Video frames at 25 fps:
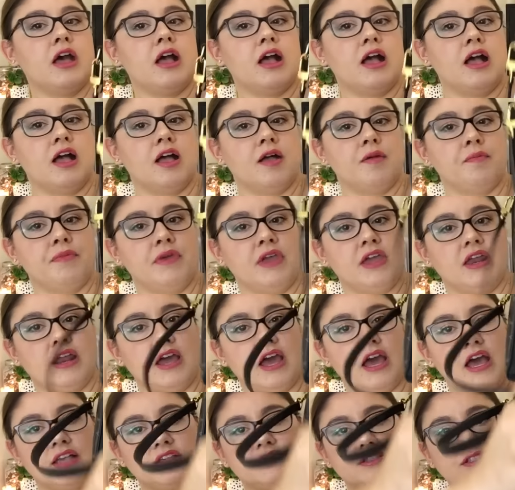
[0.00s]
Um, it
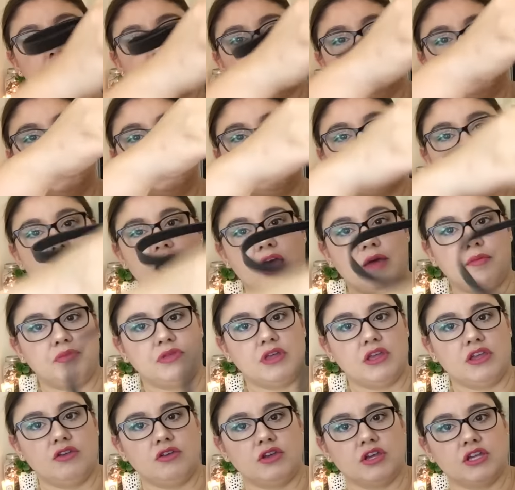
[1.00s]
has this strap
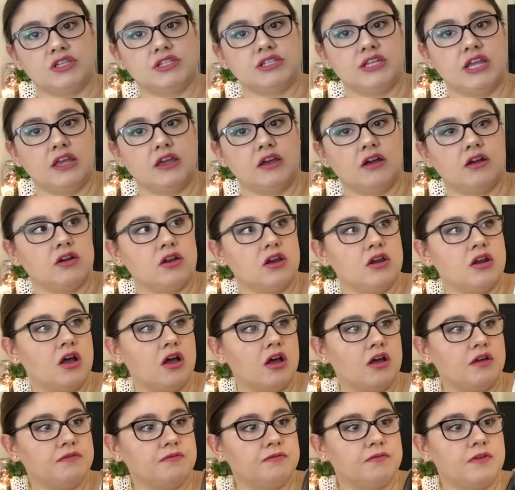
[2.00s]
that you can take on and
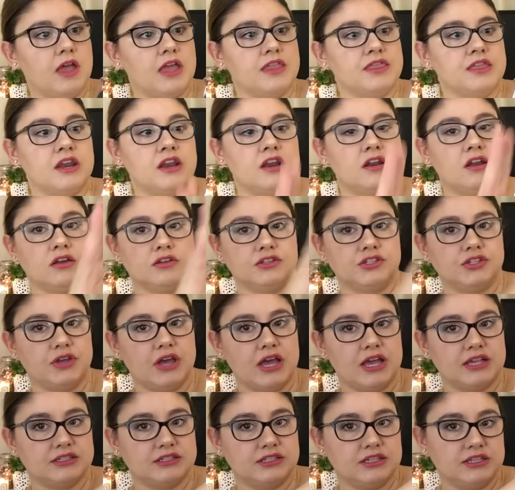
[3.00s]
off, and then it also
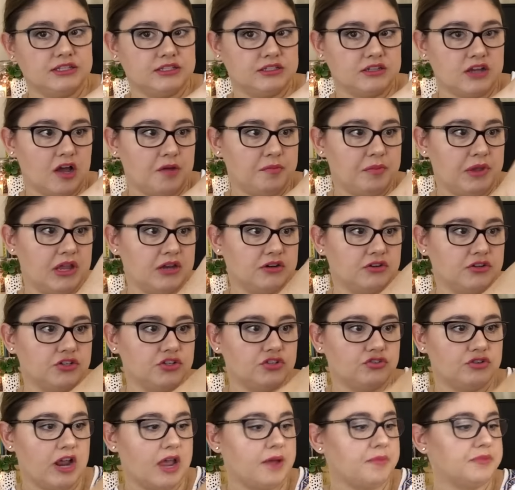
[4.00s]
has these top handle
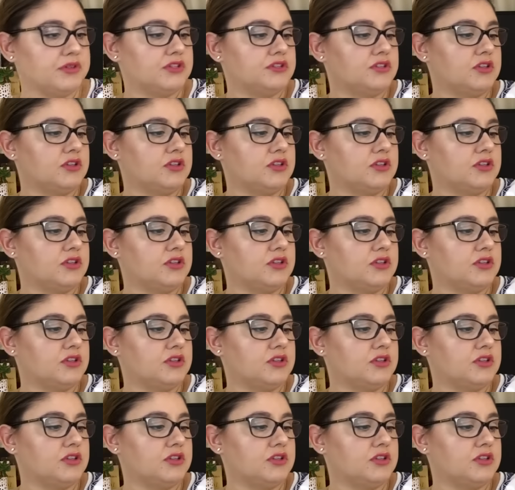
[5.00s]
straps.